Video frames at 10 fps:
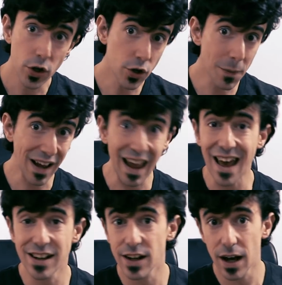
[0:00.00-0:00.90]
You might
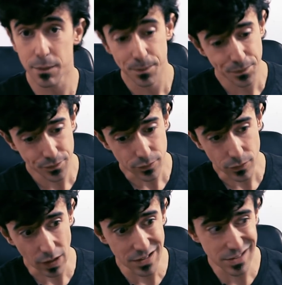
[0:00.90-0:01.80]
end up
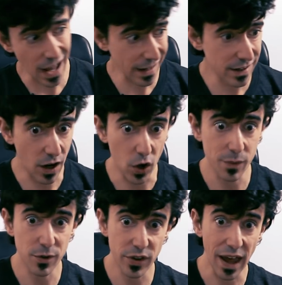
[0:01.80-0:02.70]
dying a
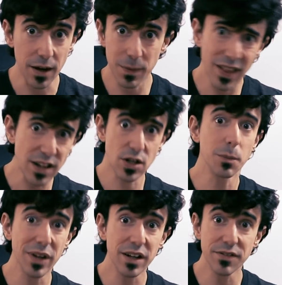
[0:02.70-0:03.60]
horrible death, but that's
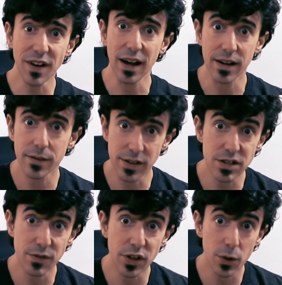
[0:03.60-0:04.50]
completely fine, and
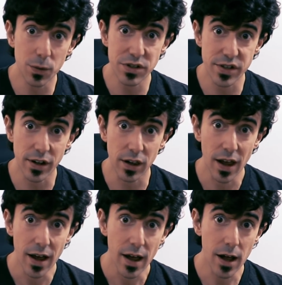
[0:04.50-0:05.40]
this video will still
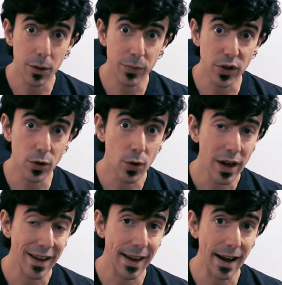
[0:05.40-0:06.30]
help you
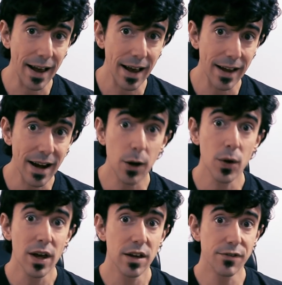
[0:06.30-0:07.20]
get ahead.
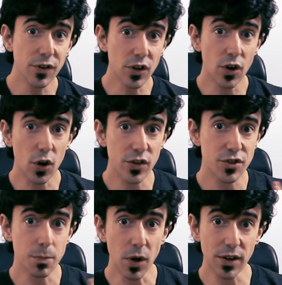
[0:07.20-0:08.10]
Now, if you're on the
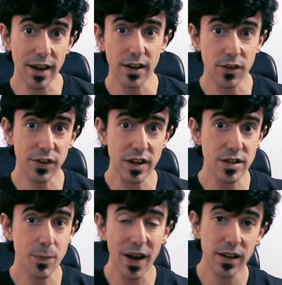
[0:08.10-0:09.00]
smart end of the
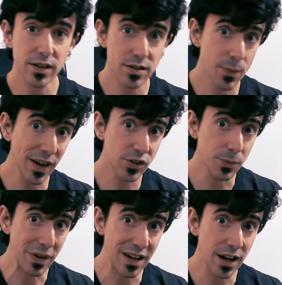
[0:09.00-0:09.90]

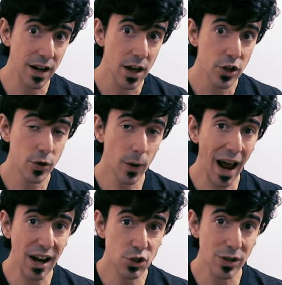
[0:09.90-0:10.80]
spectrum, meaning you're
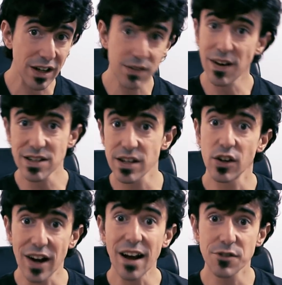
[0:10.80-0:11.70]
actually investing
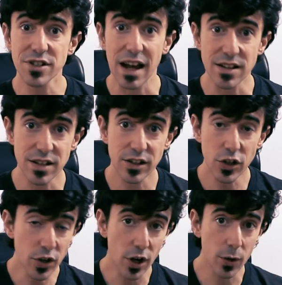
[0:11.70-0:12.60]
on advertising,
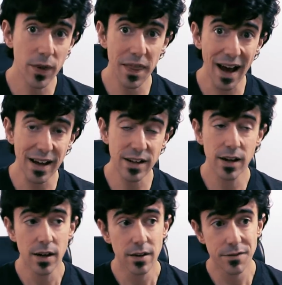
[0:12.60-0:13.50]
you know that
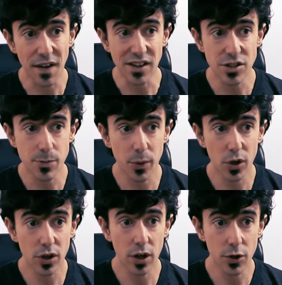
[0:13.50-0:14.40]

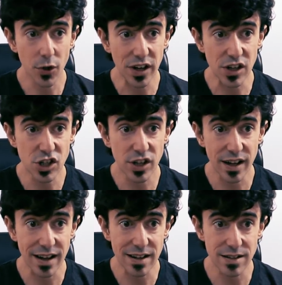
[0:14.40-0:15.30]
Facebook reach
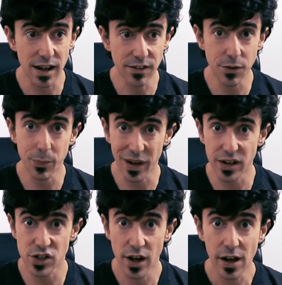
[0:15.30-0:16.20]
is kind of a
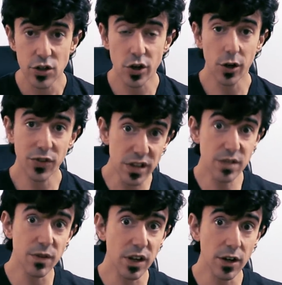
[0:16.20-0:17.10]
bitch. So in
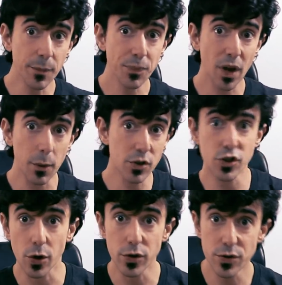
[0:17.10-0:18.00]
this video, I want to
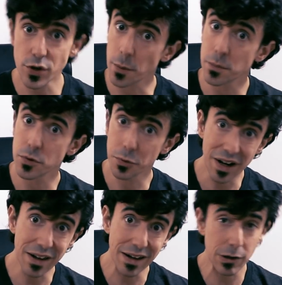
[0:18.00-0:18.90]
show you some
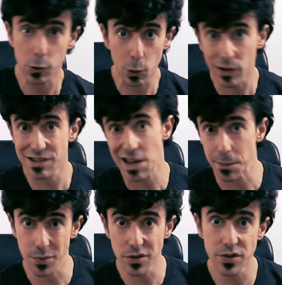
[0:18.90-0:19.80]
really cool
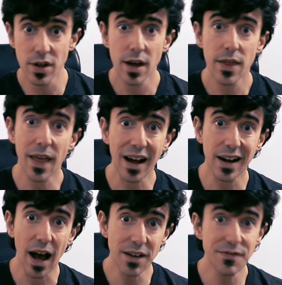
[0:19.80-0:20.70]
examples
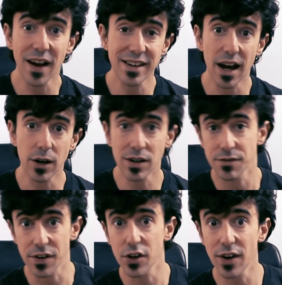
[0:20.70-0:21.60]
that I find out and
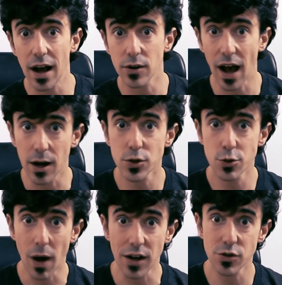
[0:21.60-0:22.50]
figured out how
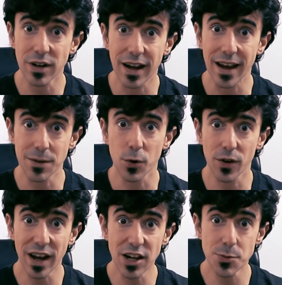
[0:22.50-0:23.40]
to actually get more
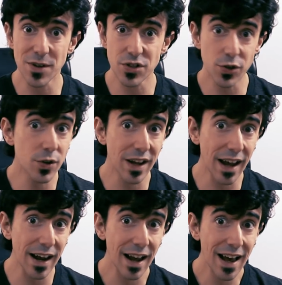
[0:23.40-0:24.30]
engagement so you can
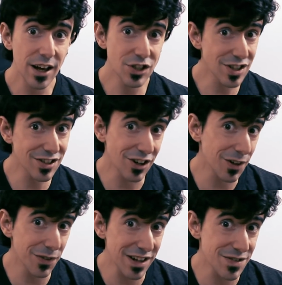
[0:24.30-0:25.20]
get a shit ton
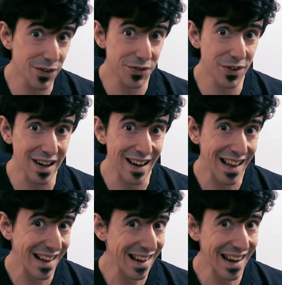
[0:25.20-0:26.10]
of leads for free.
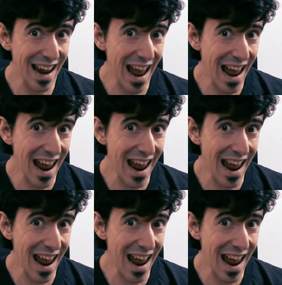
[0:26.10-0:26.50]
Yay!